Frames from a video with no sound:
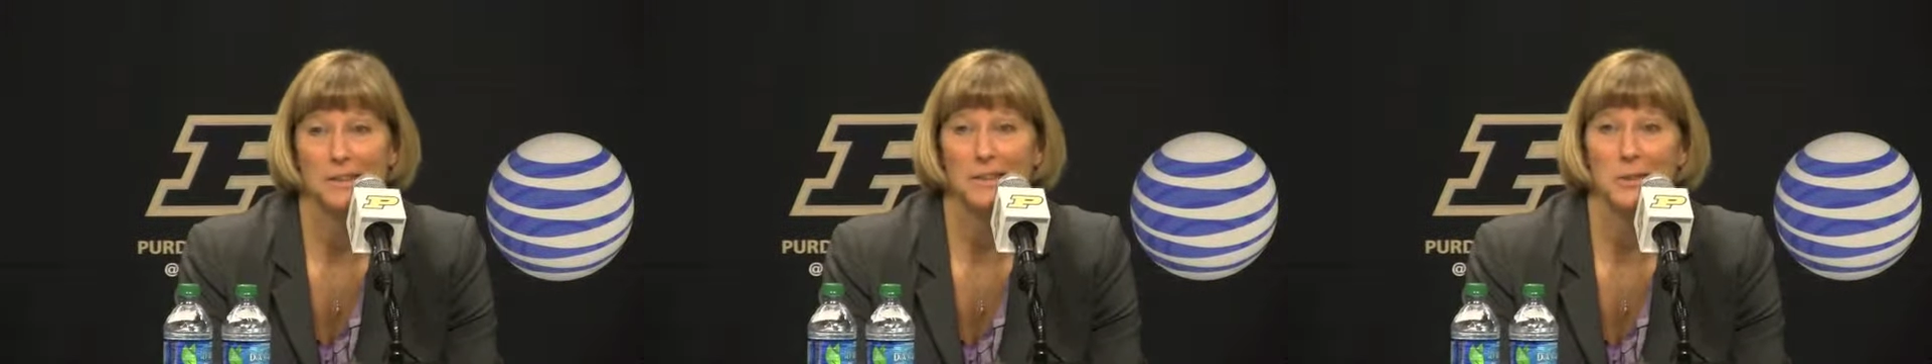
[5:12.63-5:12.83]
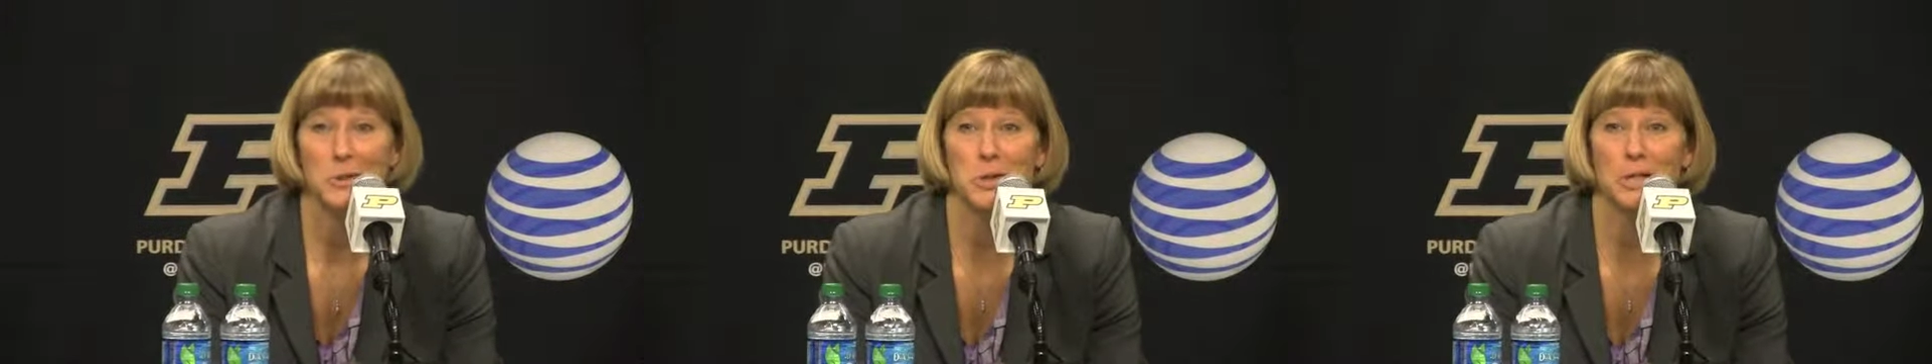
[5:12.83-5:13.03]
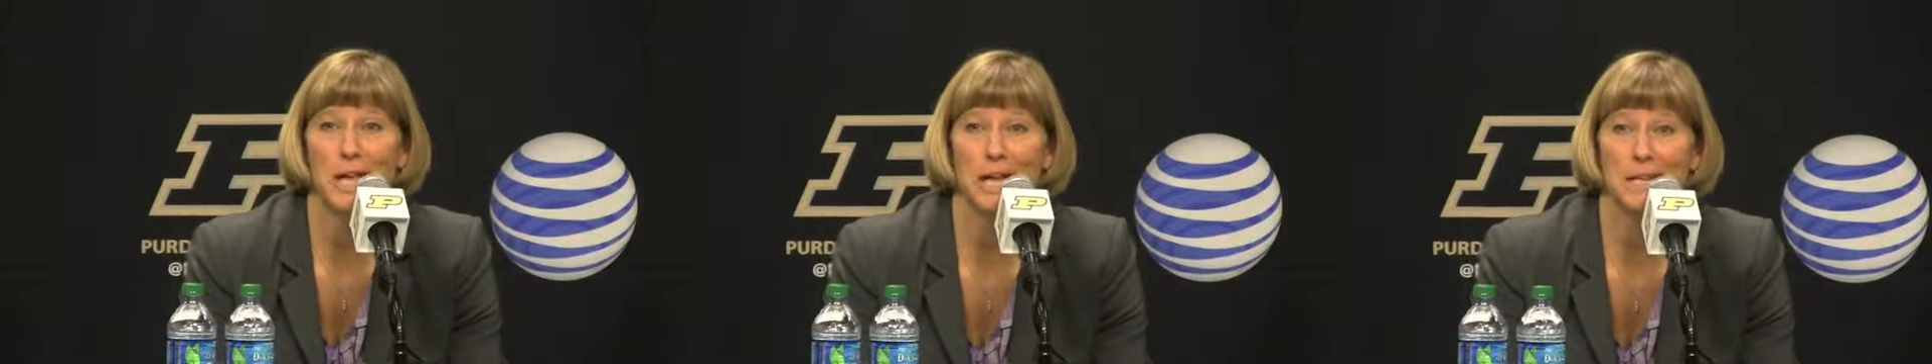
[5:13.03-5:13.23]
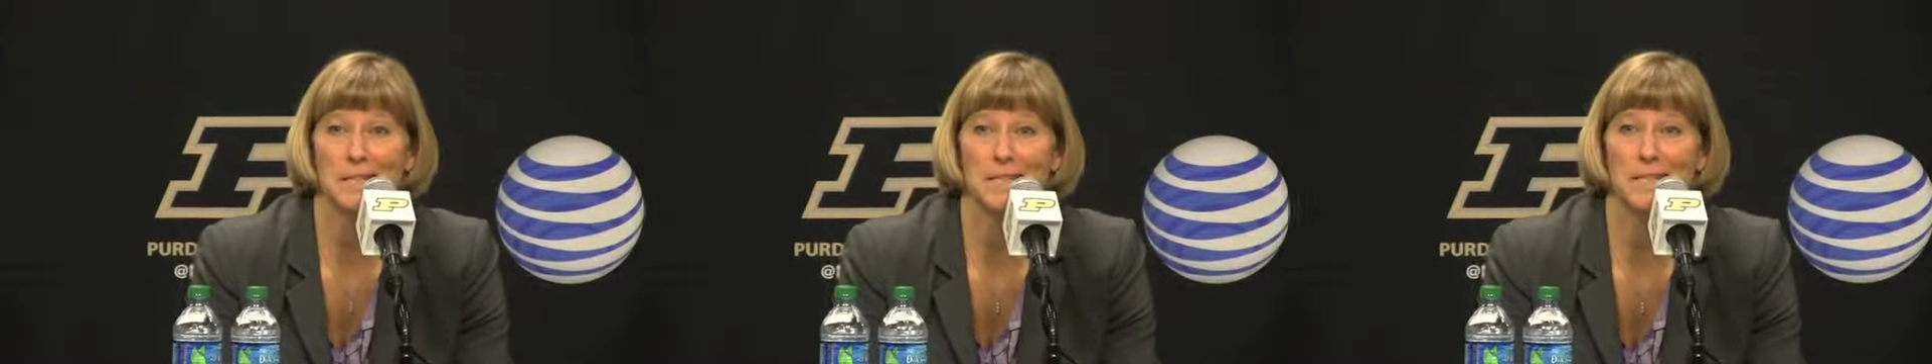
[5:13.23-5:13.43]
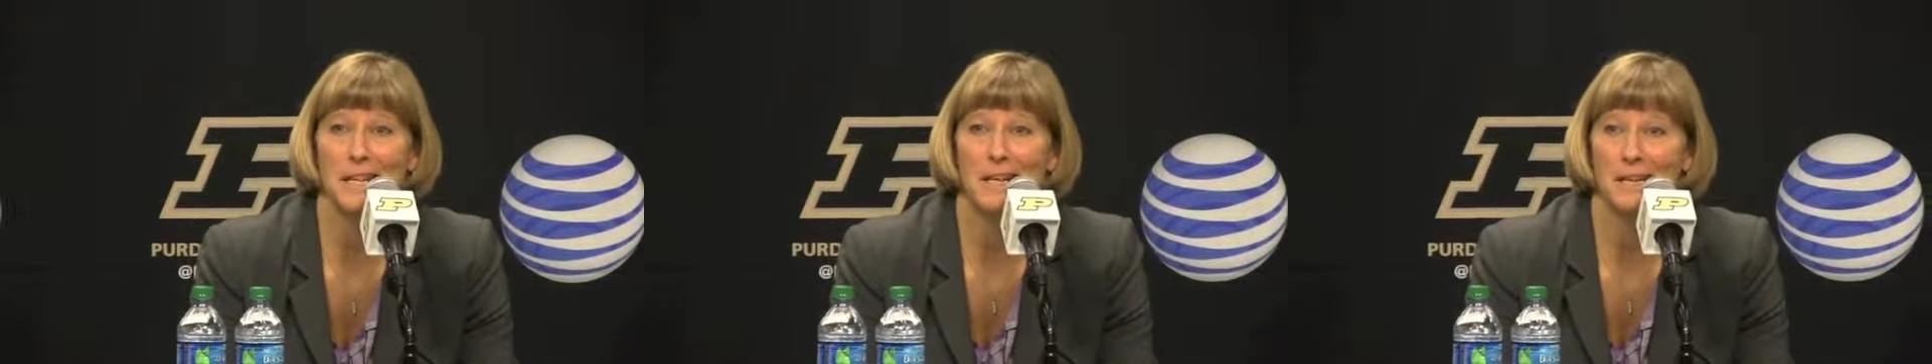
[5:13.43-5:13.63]
there's a lot at
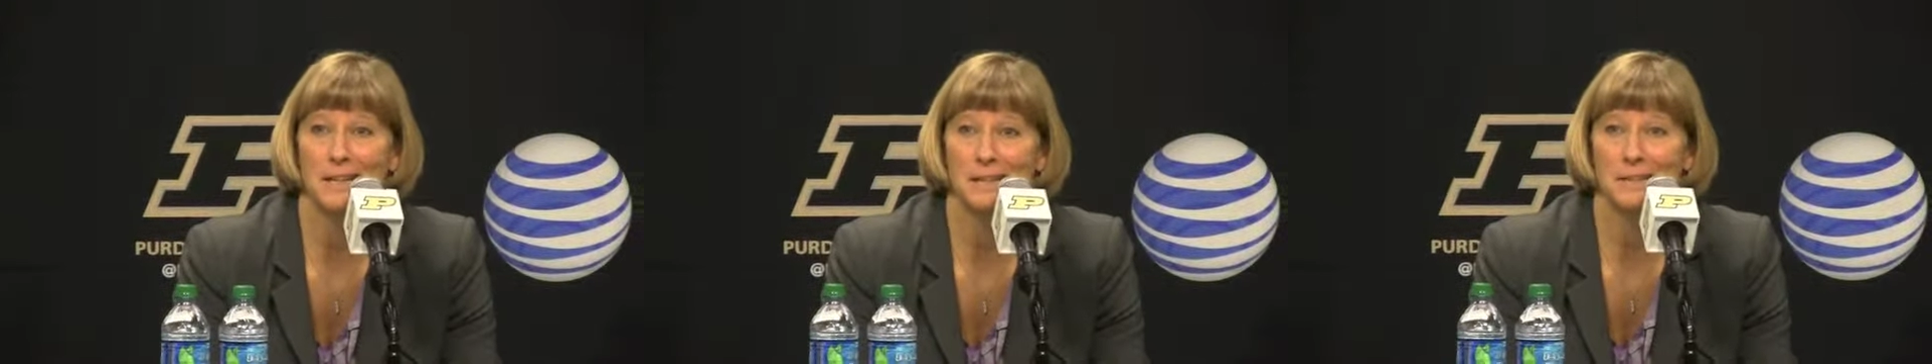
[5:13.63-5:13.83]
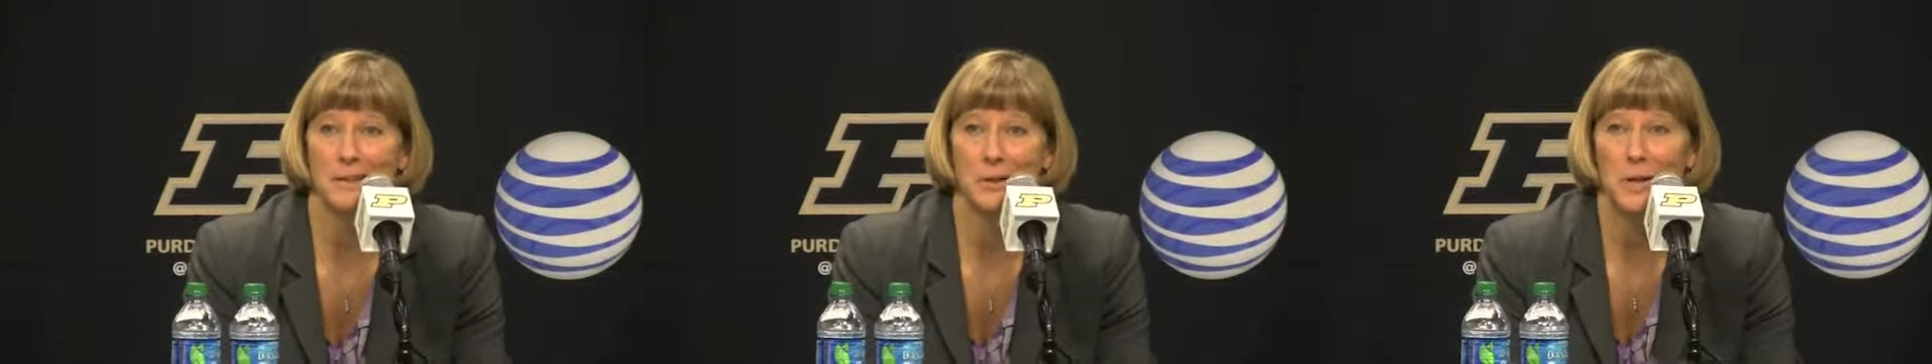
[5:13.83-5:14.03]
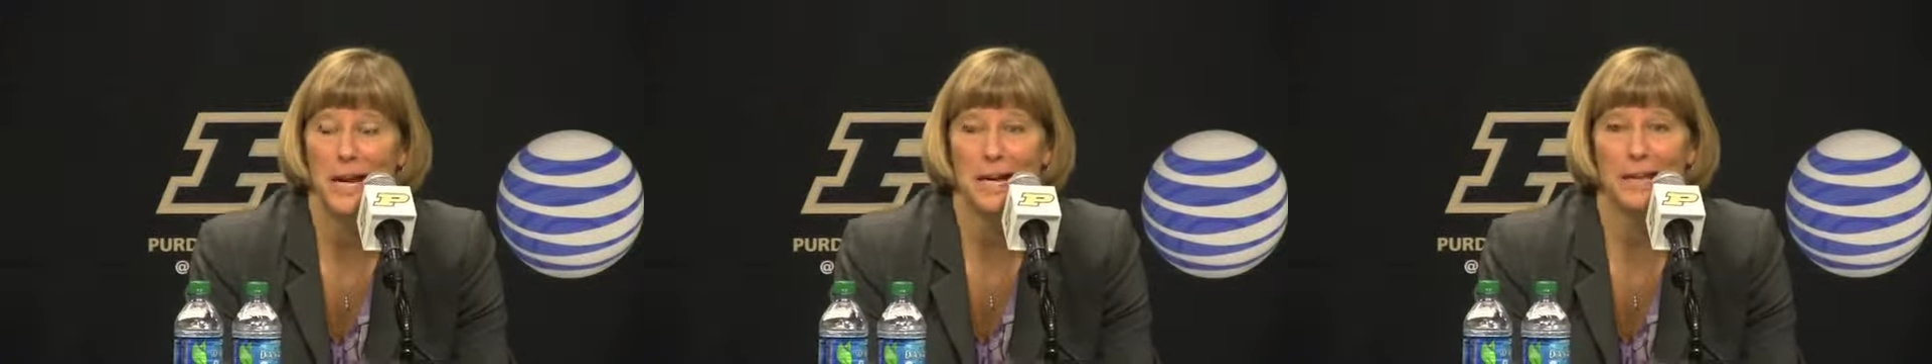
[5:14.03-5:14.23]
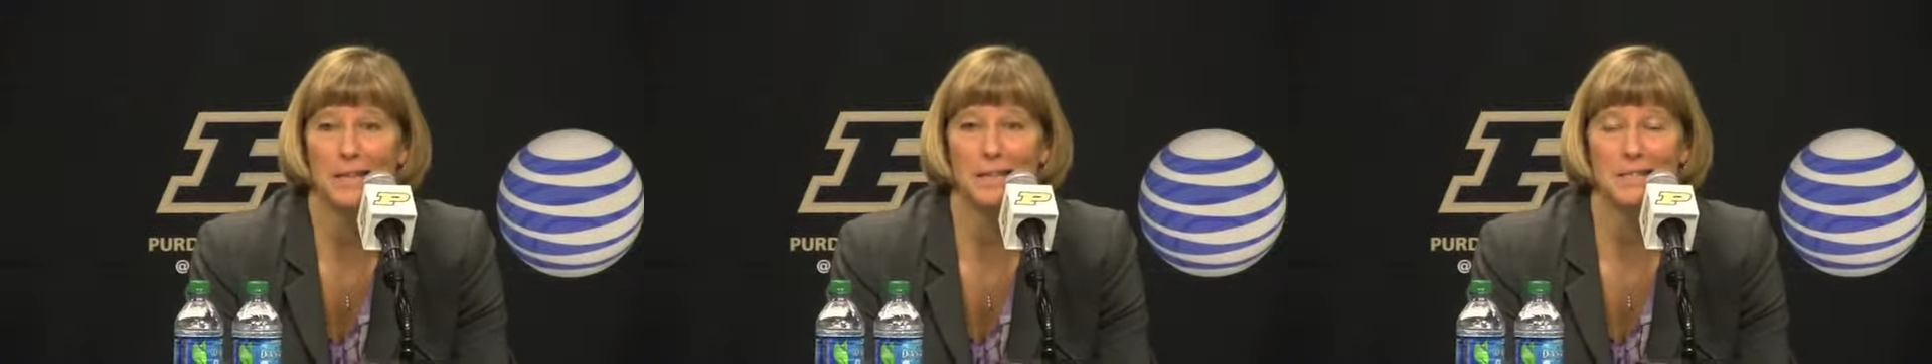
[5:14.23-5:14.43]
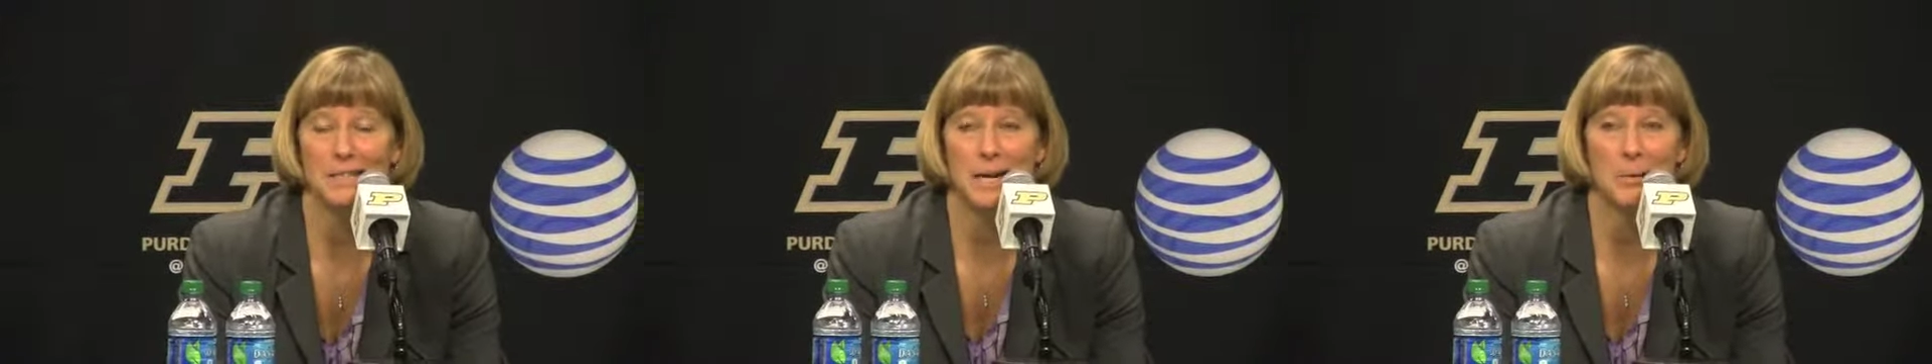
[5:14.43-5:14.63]
stake. It's, you can't
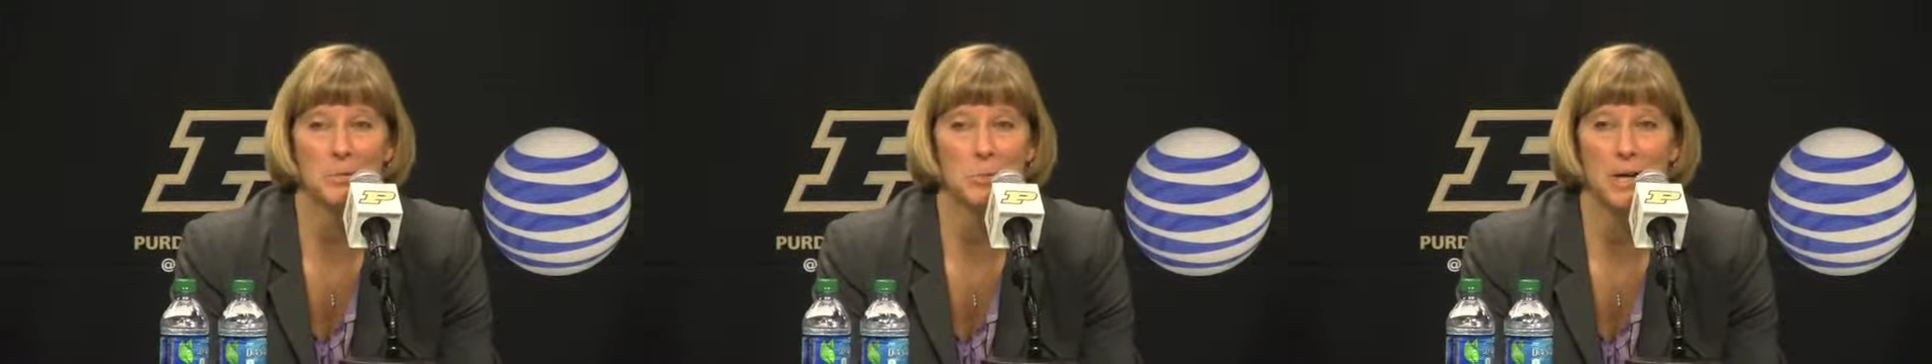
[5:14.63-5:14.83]
get these games